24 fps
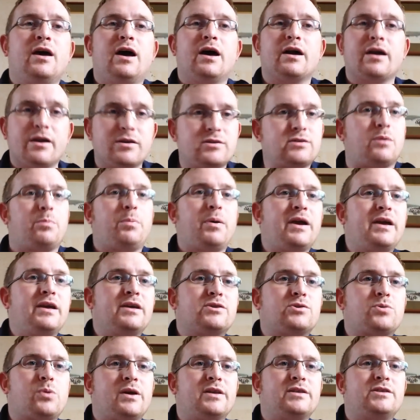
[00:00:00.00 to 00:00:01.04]
and goes, "I'll pay
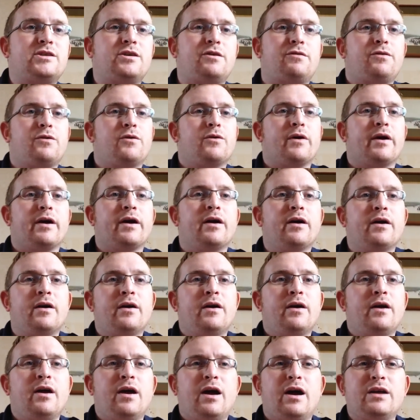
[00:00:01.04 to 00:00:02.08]
you 20 for it."
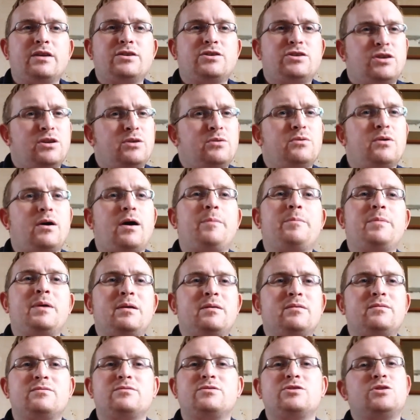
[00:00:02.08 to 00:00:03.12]
And she
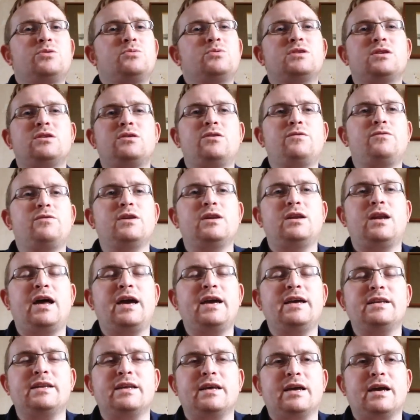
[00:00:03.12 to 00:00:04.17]
was a lovely
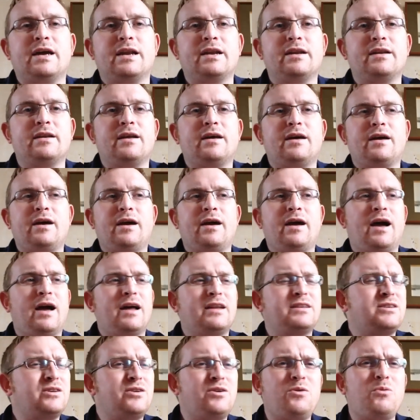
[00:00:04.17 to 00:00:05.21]
lady, and I
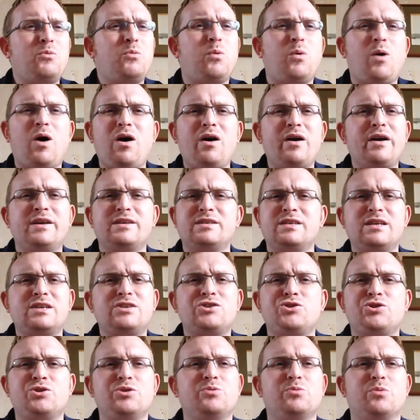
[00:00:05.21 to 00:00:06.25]
don't know what his
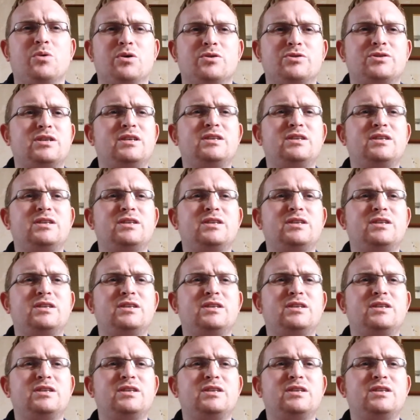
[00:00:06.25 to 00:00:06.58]
issue was.